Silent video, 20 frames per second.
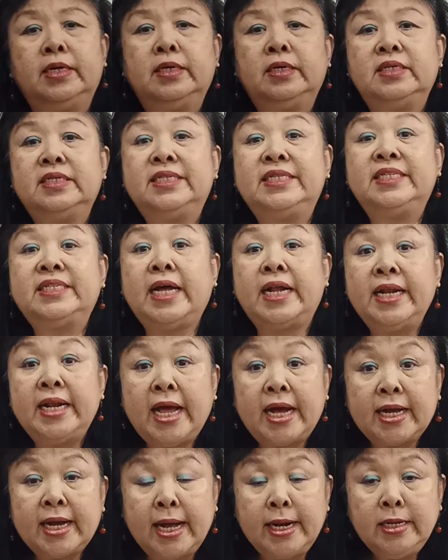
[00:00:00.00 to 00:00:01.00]

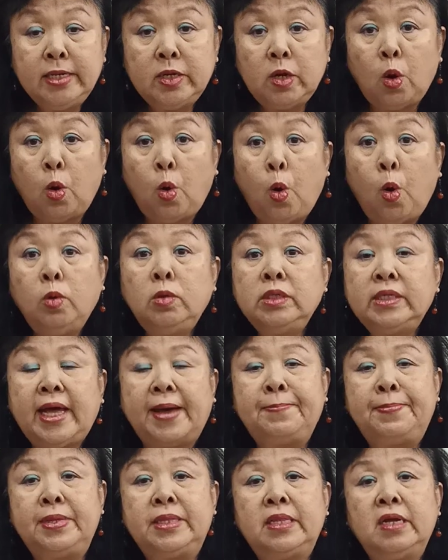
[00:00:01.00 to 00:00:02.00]
Sandakan, the old
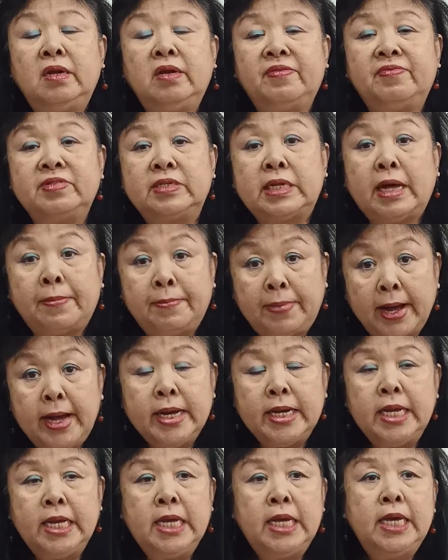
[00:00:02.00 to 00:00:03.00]
capital of Sabah.
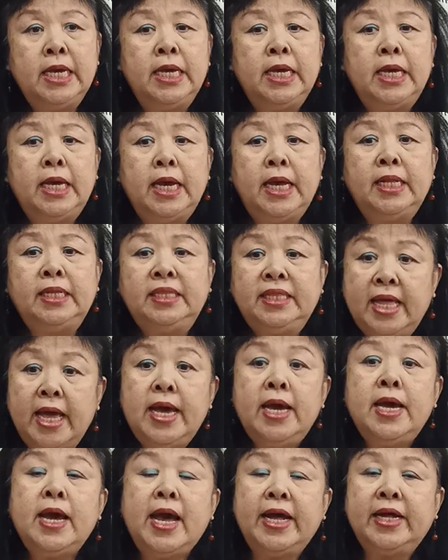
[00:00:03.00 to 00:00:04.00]
And
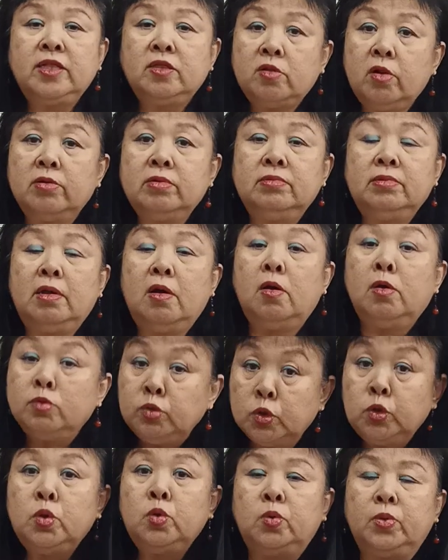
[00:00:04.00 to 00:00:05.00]
there I taught
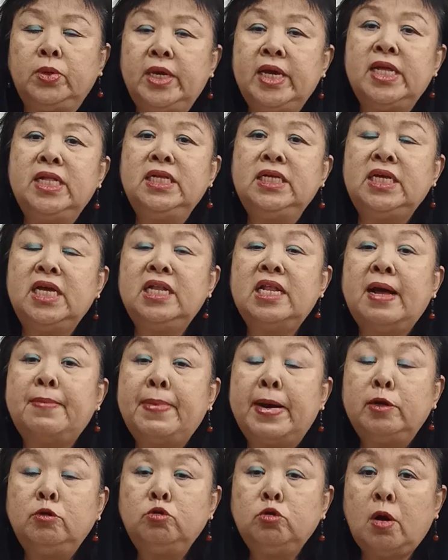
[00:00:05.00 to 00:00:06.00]
also in
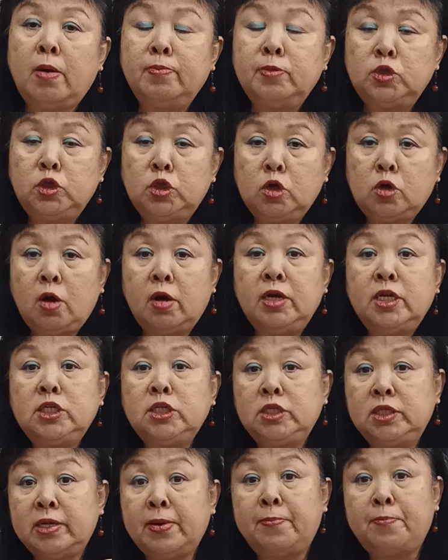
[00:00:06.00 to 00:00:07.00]
Kinabalu Commercial
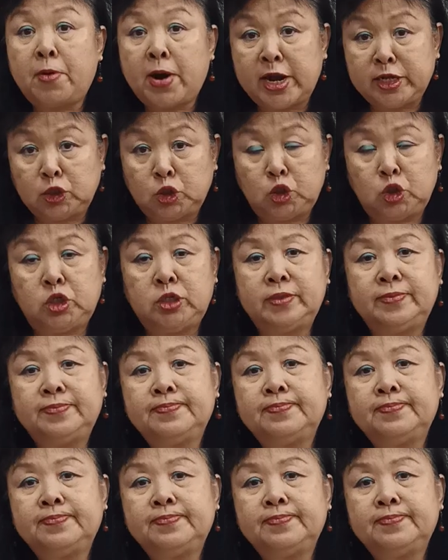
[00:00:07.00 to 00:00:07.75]
College, the branch.